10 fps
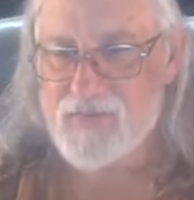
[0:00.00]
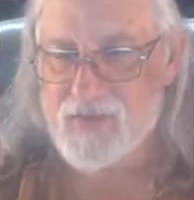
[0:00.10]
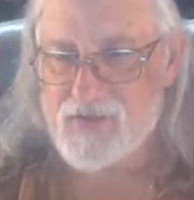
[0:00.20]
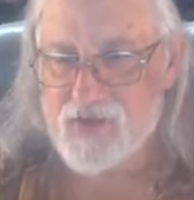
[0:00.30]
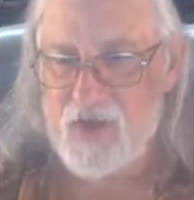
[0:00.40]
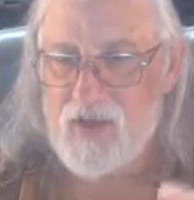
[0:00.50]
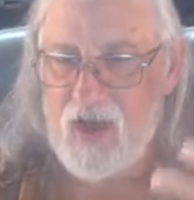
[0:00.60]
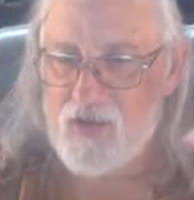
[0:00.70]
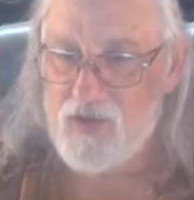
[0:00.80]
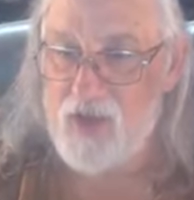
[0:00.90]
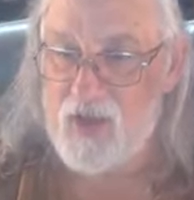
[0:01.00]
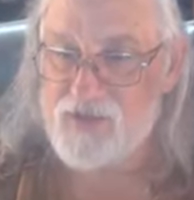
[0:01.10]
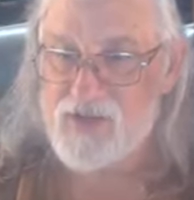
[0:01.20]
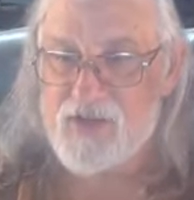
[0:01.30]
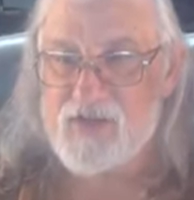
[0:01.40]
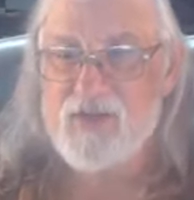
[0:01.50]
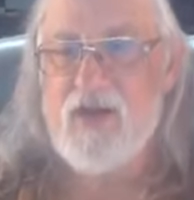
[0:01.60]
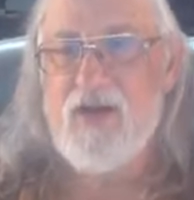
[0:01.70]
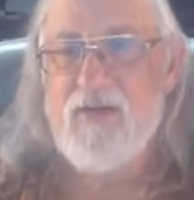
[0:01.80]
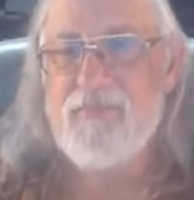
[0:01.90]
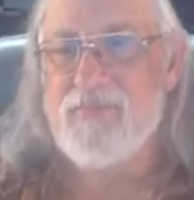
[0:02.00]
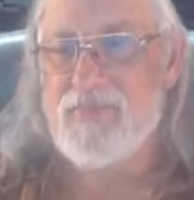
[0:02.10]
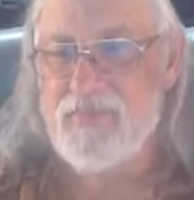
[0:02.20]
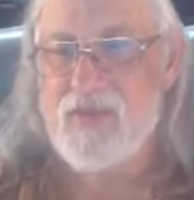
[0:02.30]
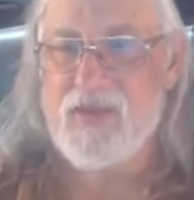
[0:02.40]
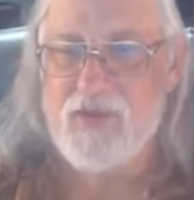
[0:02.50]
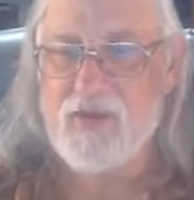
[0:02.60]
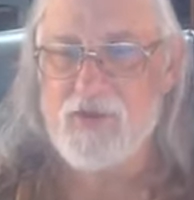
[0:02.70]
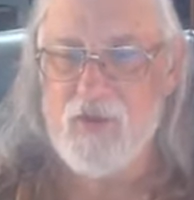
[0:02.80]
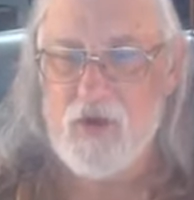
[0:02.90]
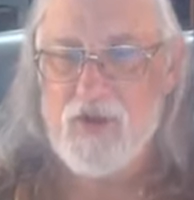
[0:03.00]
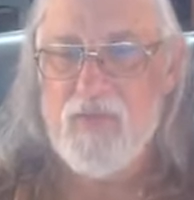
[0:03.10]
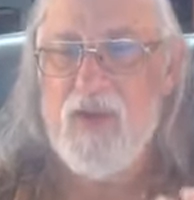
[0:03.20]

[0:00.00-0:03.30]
to try to outlogic um, the King of Glory.